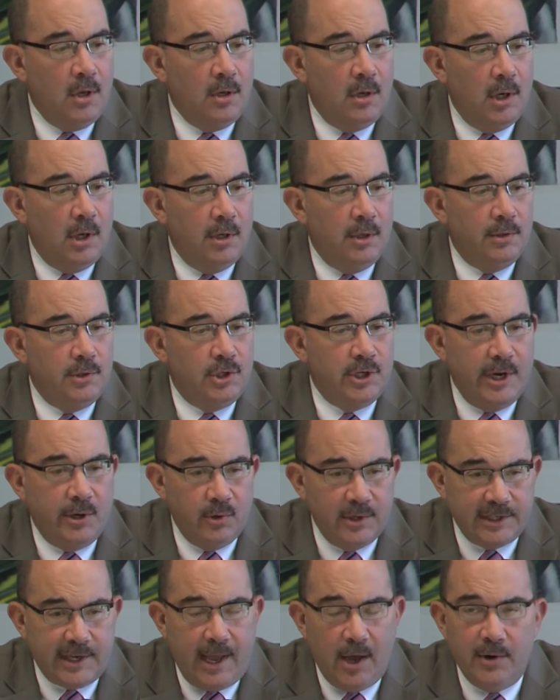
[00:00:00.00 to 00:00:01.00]
uh,
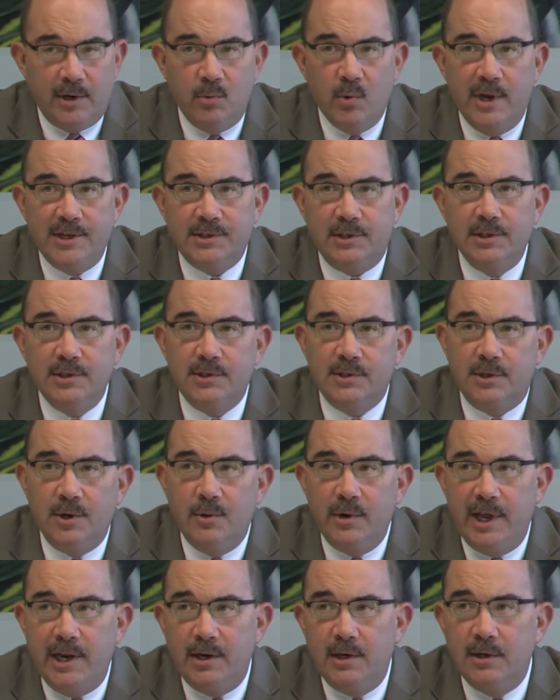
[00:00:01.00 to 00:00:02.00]
generous county residents
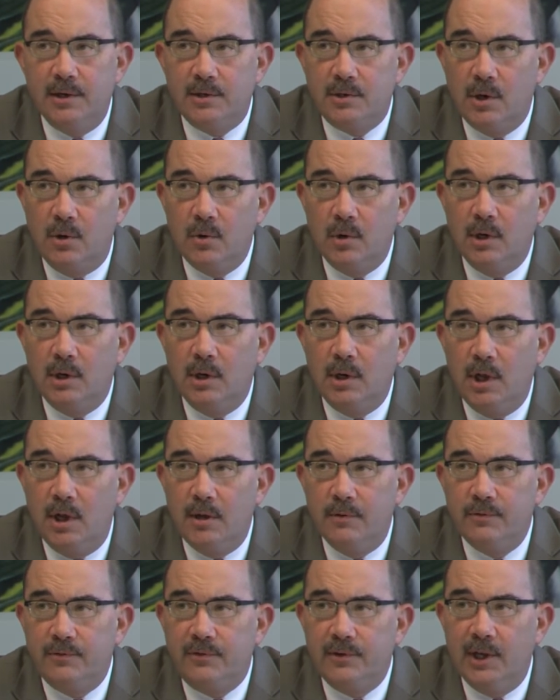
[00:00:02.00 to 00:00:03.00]
donated a total
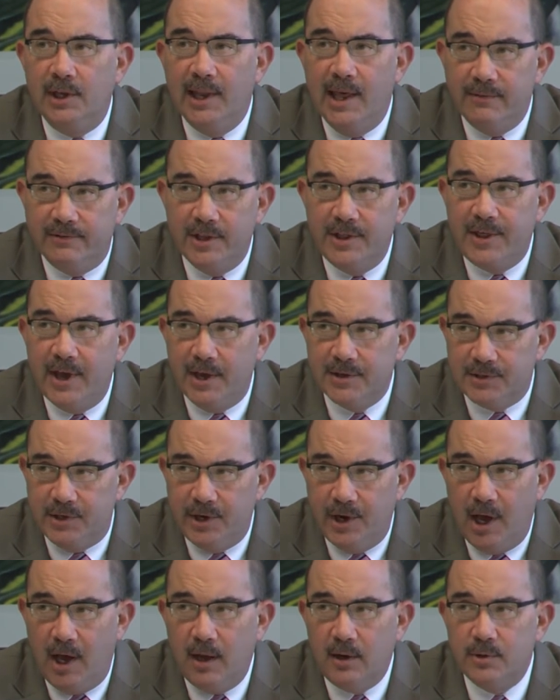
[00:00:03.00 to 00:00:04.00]
of
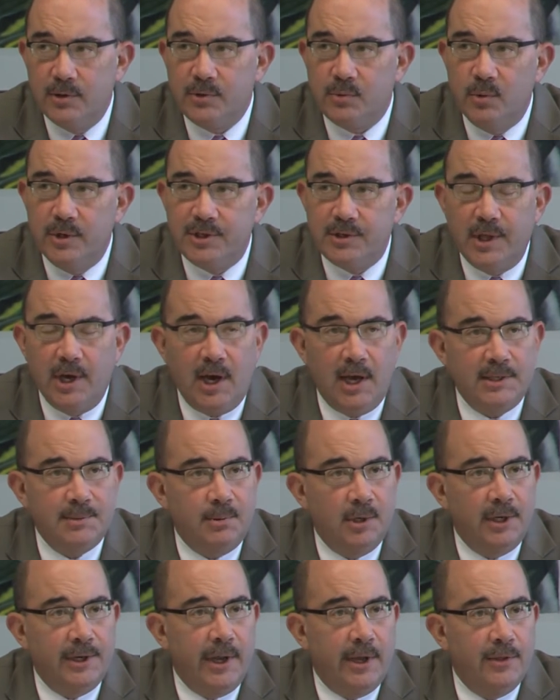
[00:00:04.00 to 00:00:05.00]
$11,000, which the
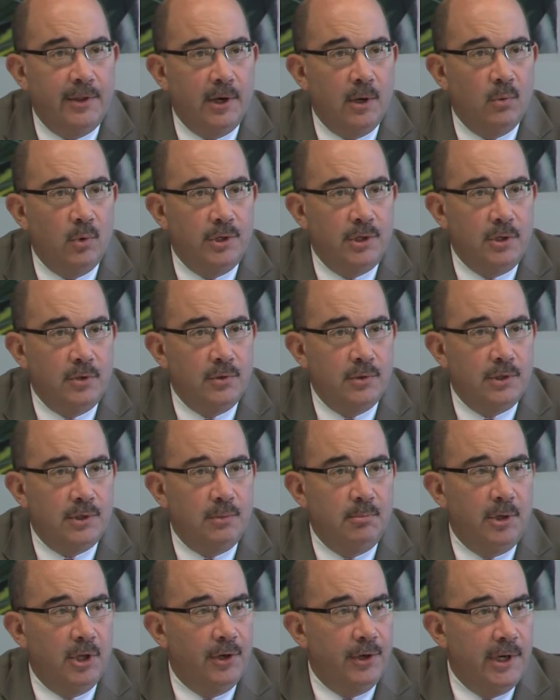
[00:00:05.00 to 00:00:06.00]
hospital down there will use to
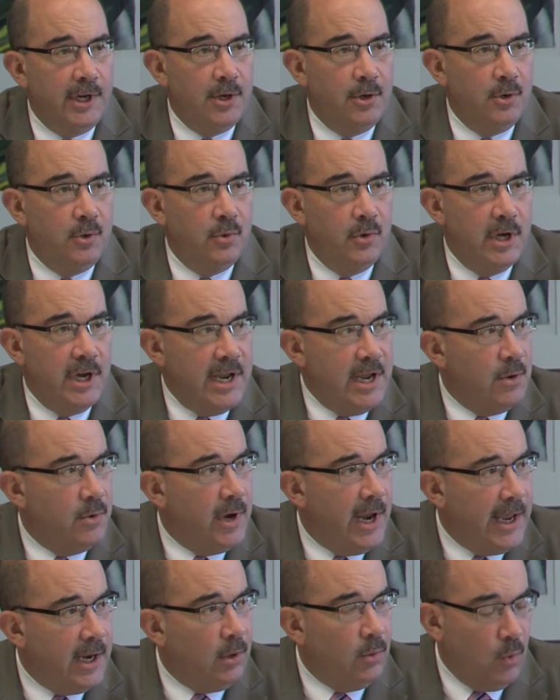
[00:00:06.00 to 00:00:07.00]
build a new
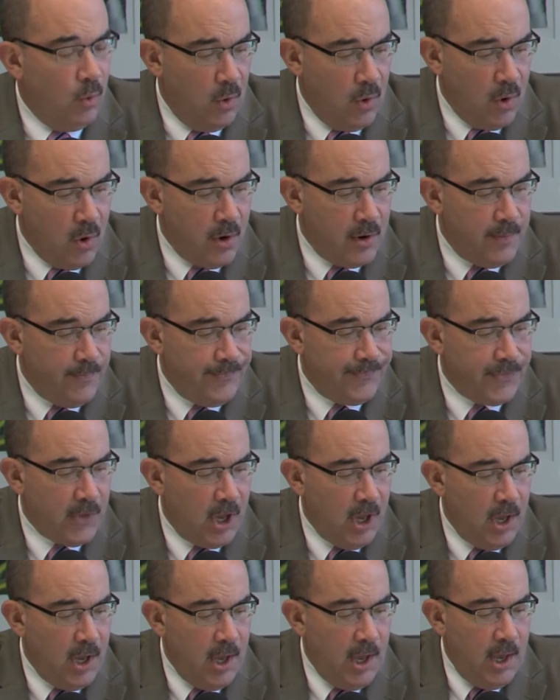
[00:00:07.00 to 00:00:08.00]
neonatal ward.
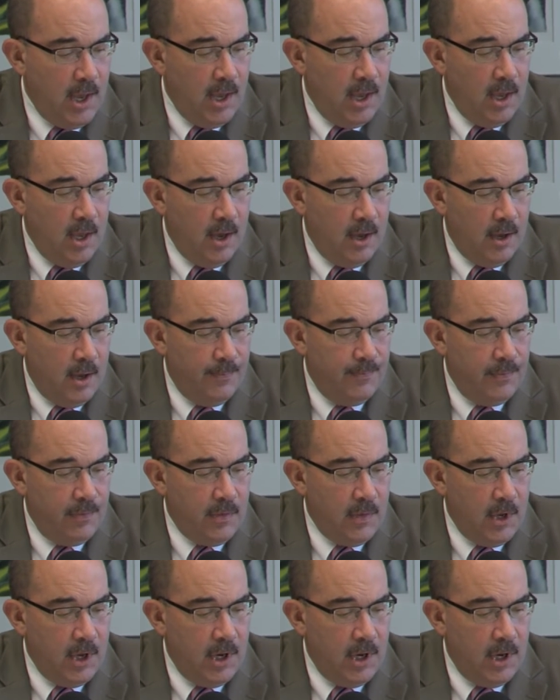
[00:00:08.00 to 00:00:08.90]
Um,